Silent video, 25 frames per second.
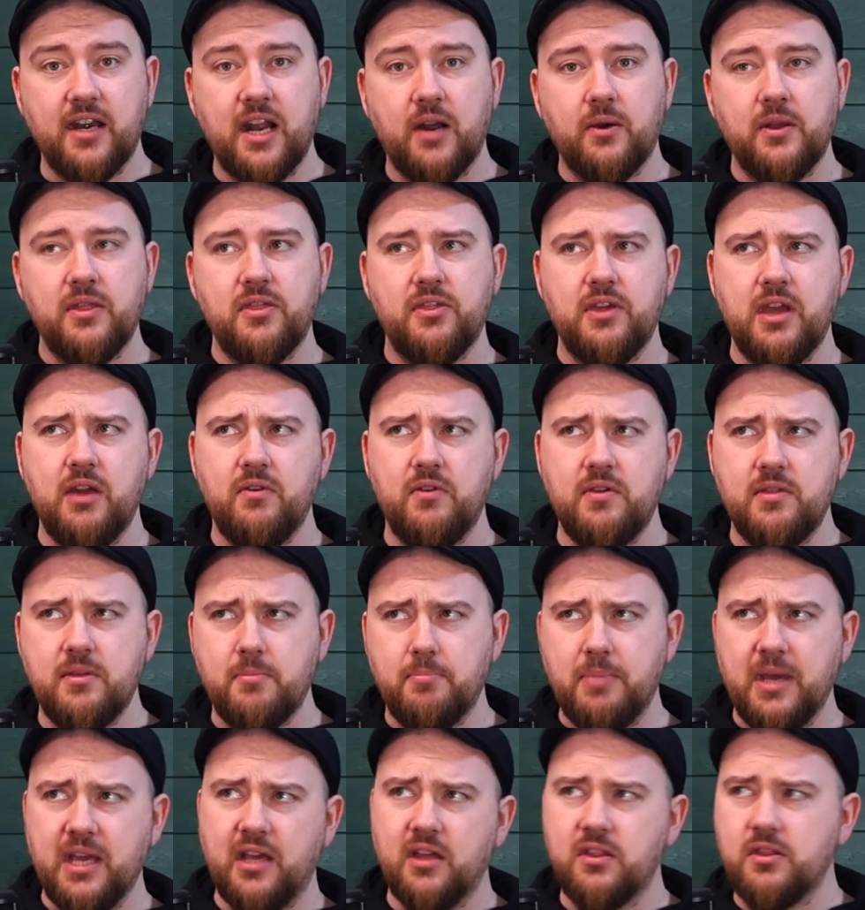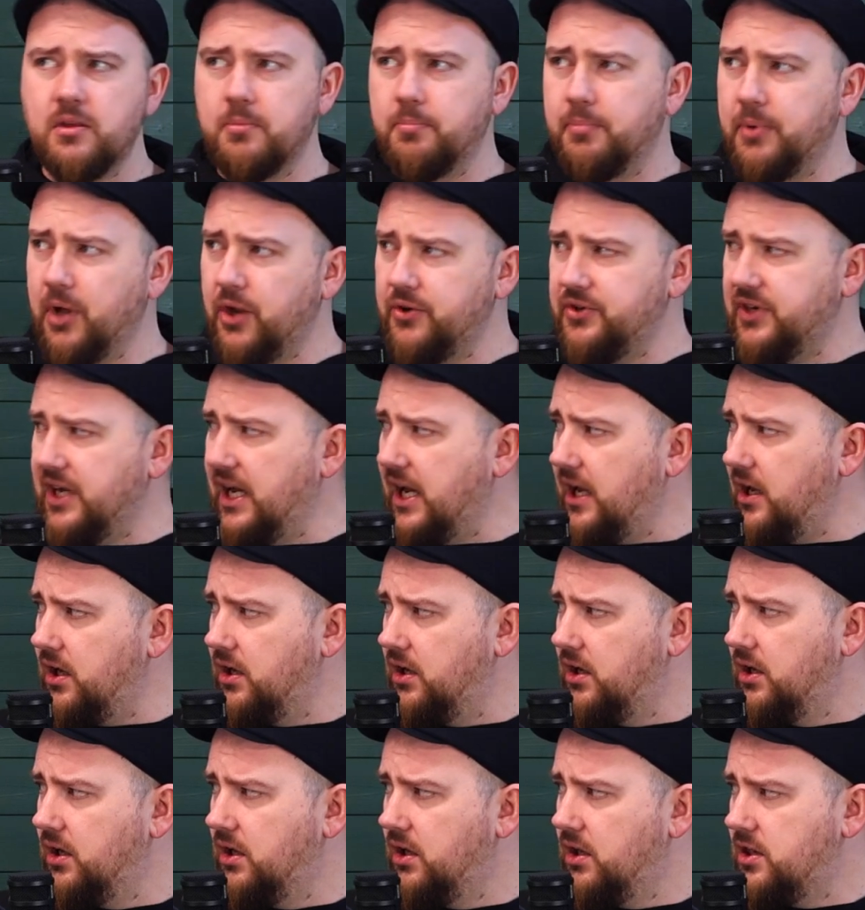Now, in theory, the bigger the body,
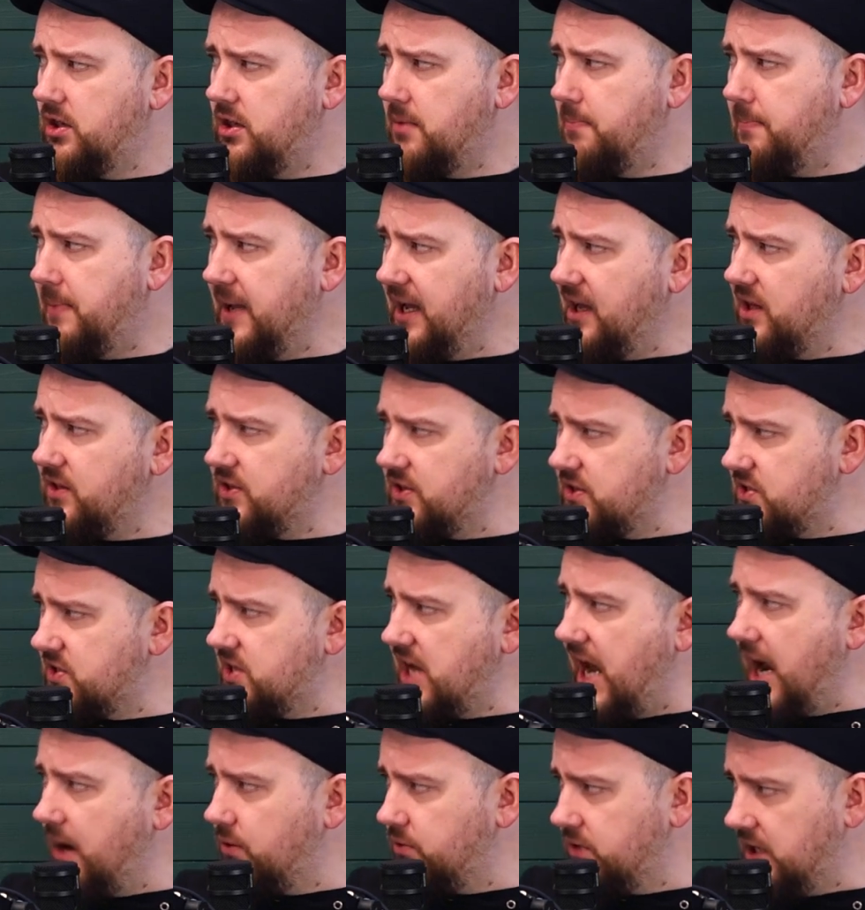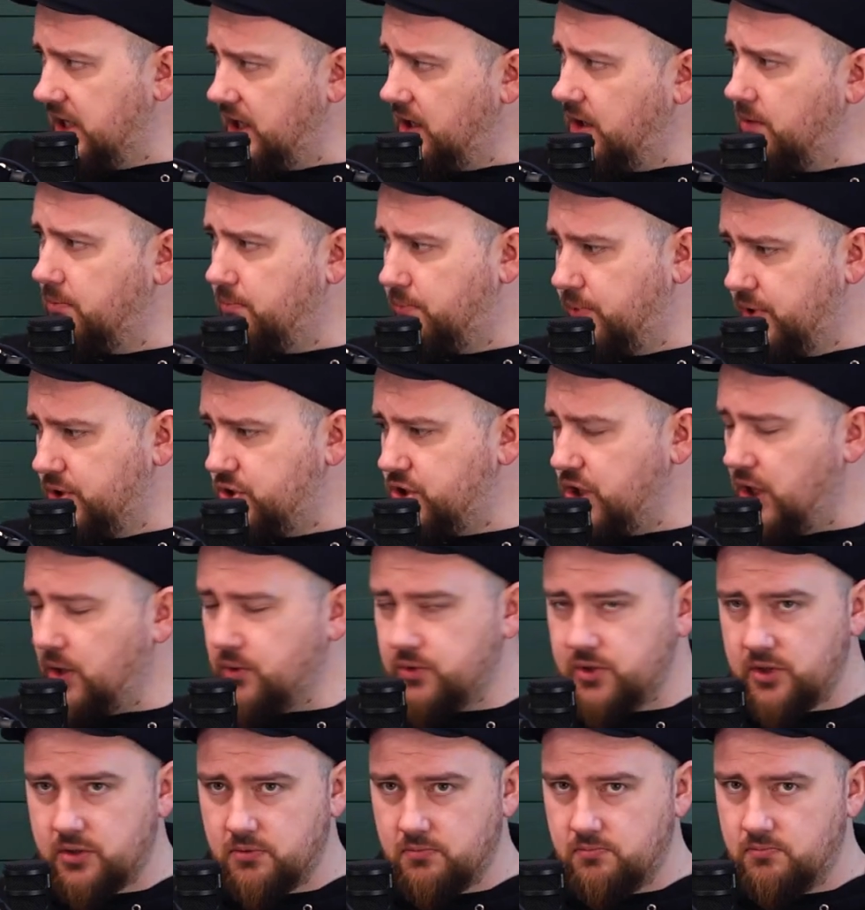the bigger the sound it can
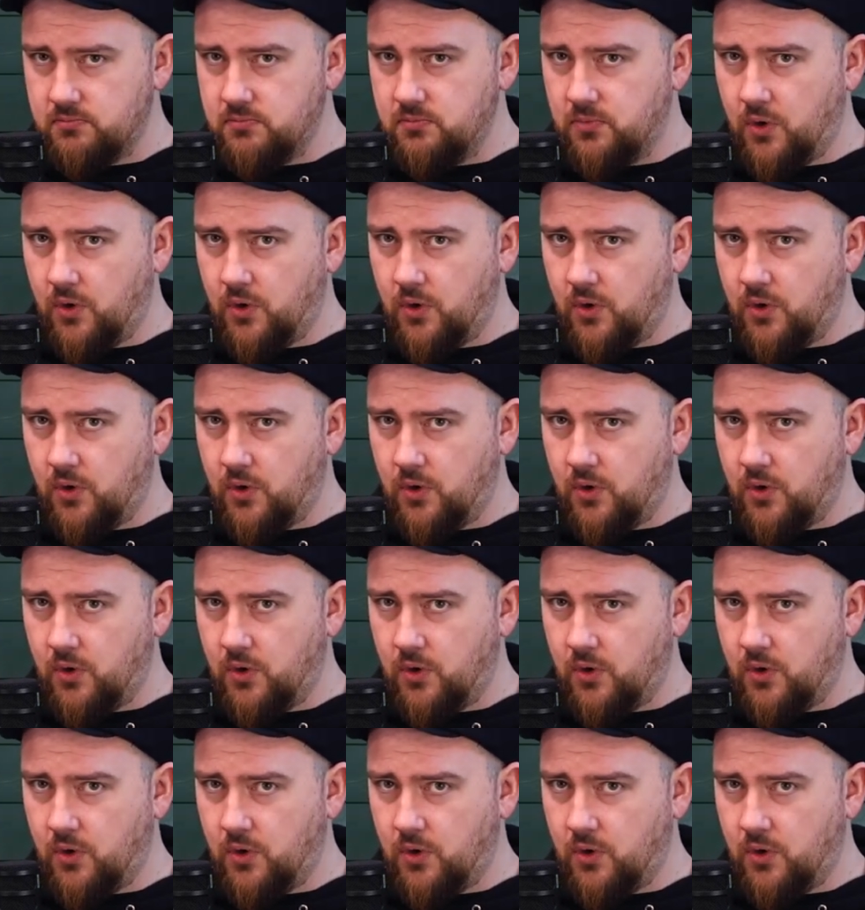produce.